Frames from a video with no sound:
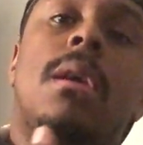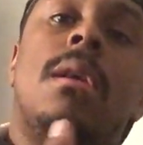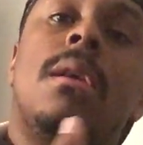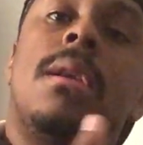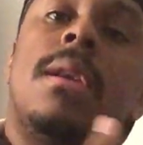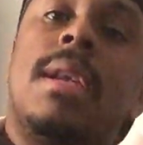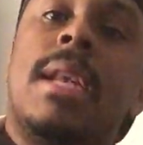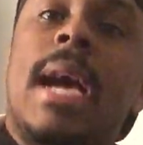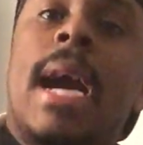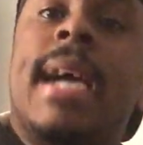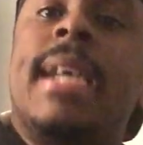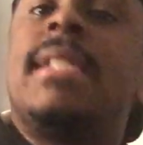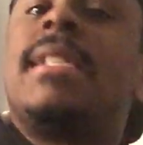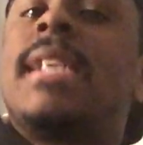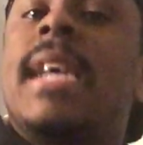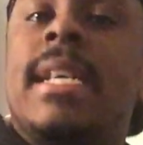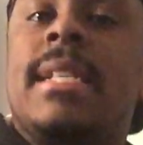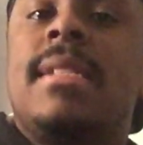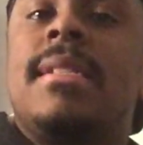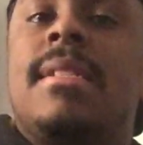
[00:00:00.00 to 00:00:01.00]
Nia
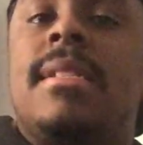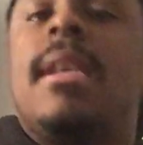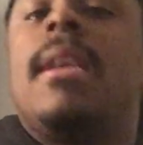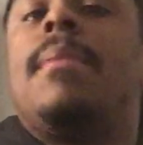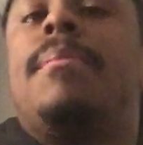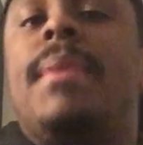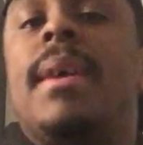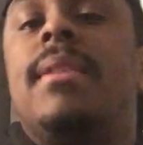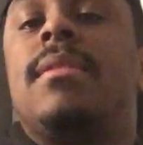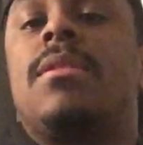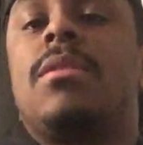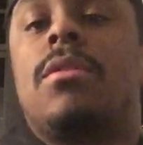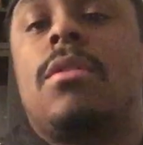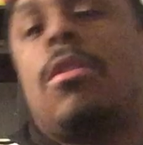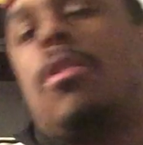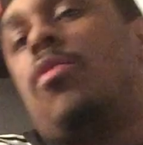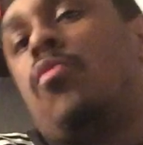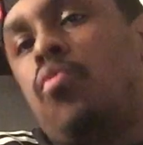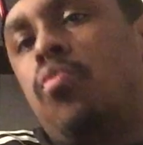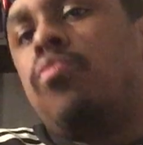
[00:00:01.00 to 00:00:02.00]
Jax and Shayna Baszler
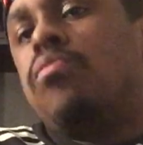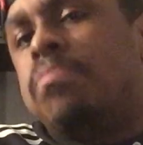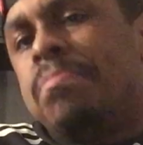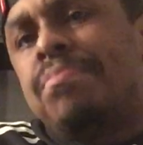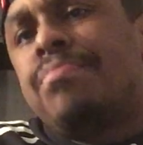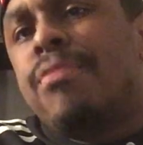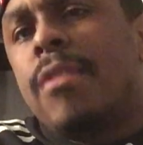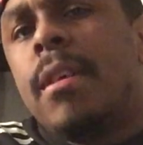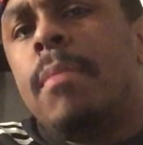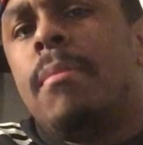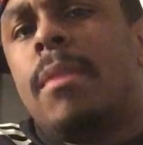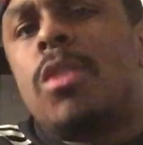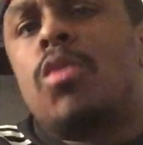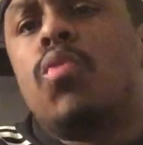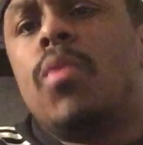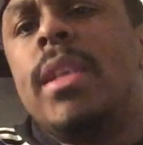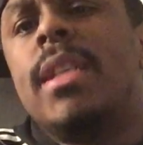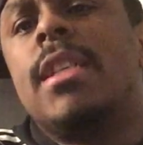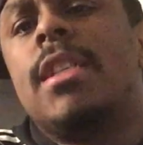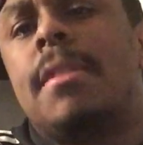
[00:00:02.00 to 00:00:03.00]
could pretty much
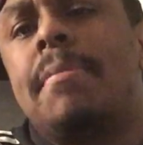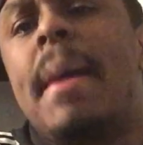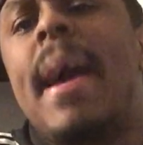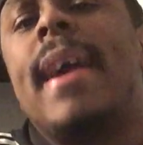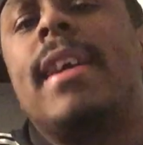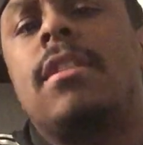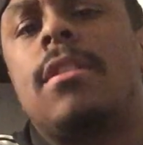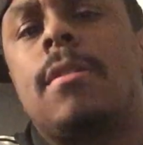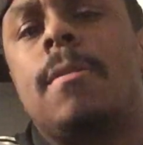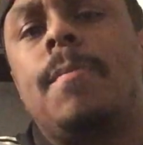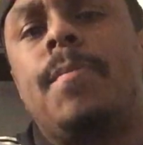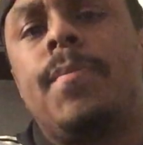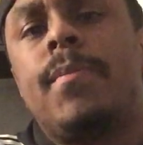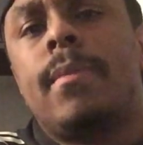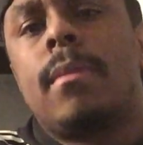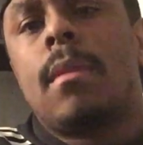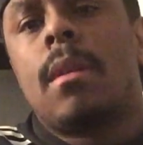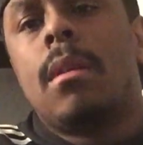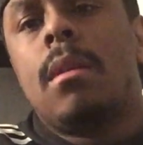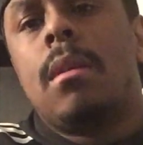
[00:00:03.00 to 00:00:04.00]
win this match.
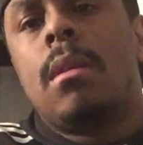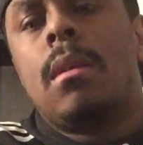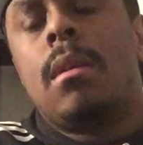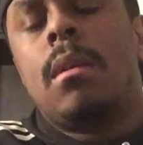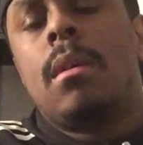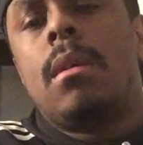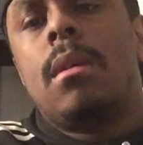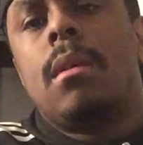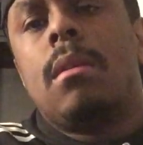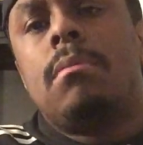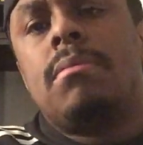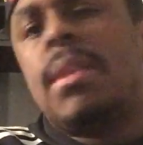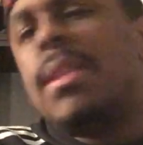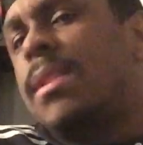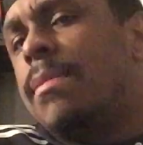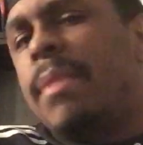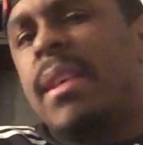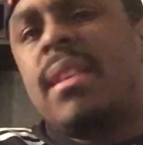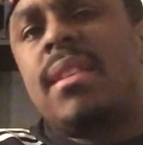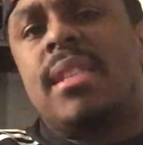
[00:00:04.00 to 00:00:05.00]
Does
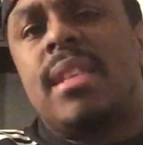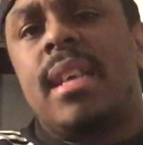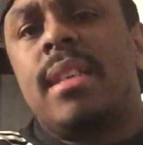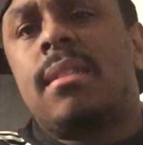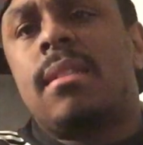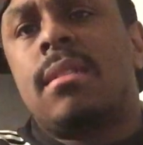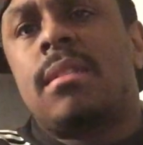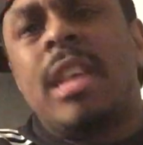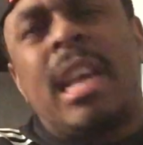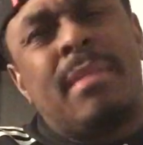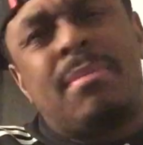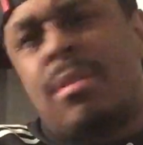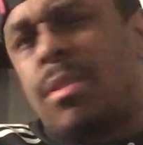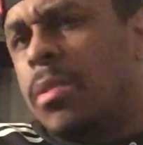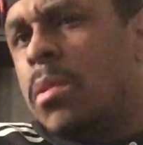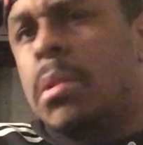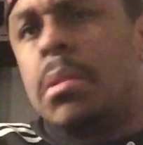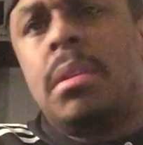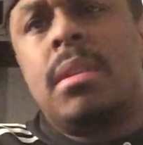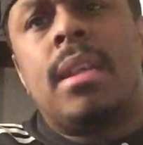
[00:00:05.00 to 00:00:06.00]
it make sense?
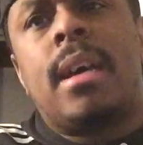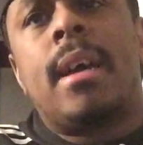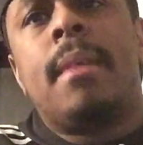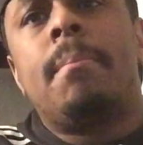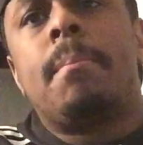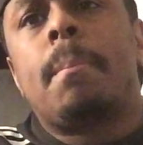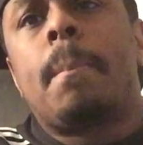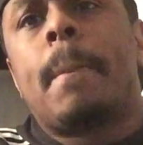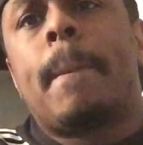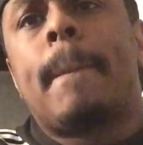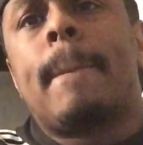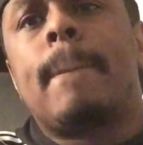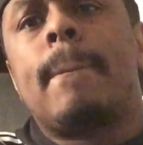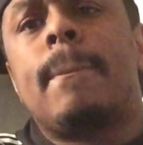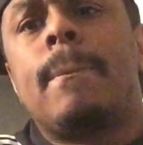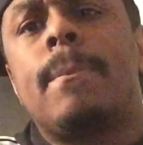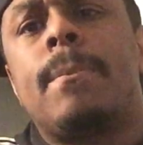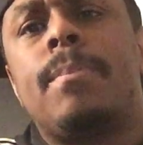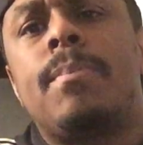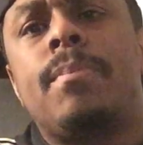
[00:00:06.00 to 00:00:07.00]
Absolutely not.
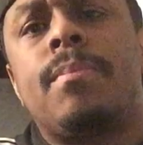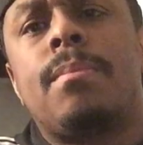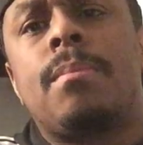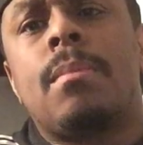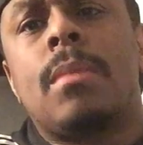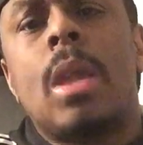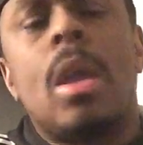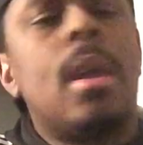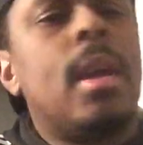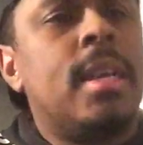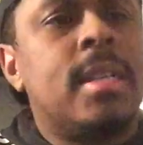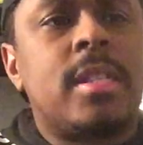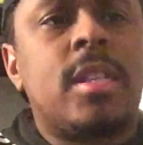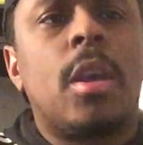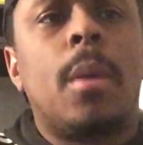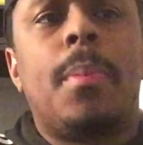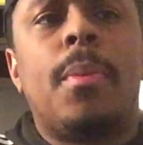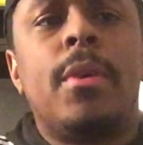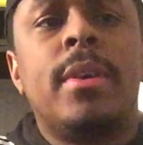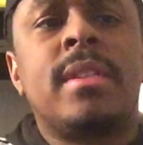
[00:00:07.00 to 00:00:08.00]
Is there
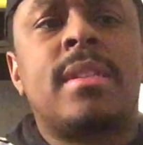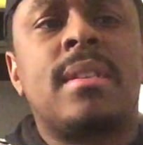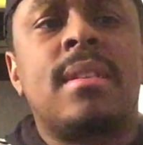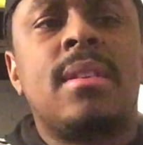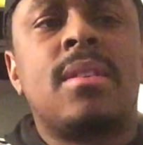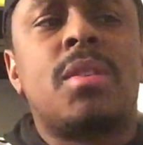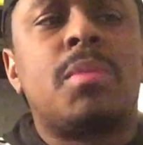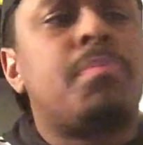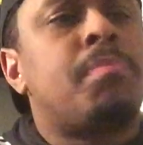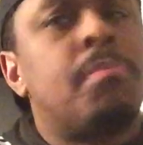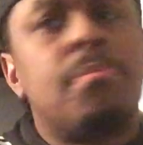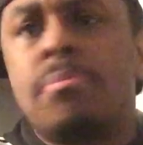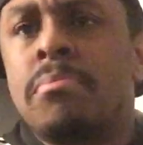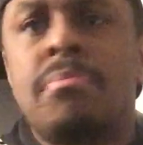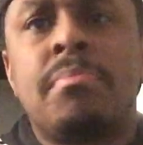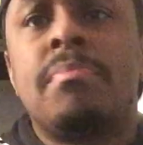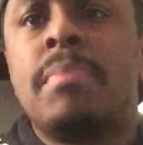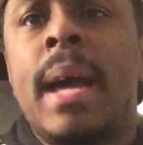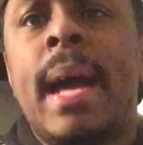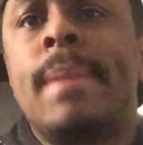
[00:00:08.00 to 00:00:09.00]
a point to this?
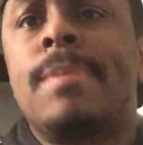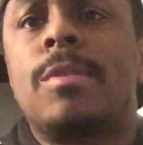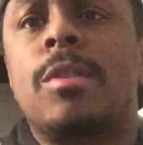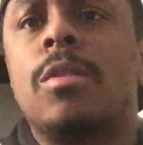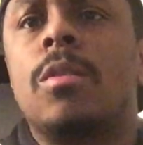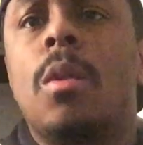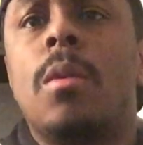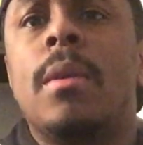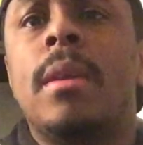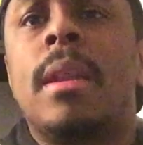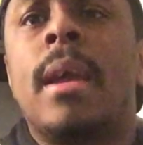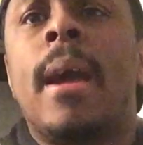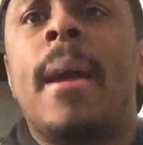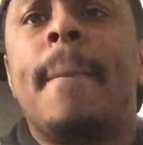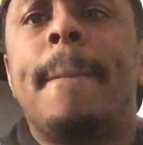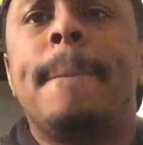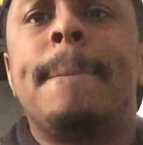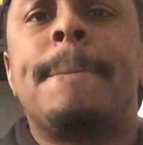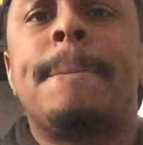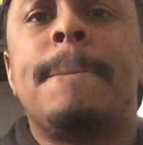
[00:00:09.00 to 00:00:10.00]
Absolutely not.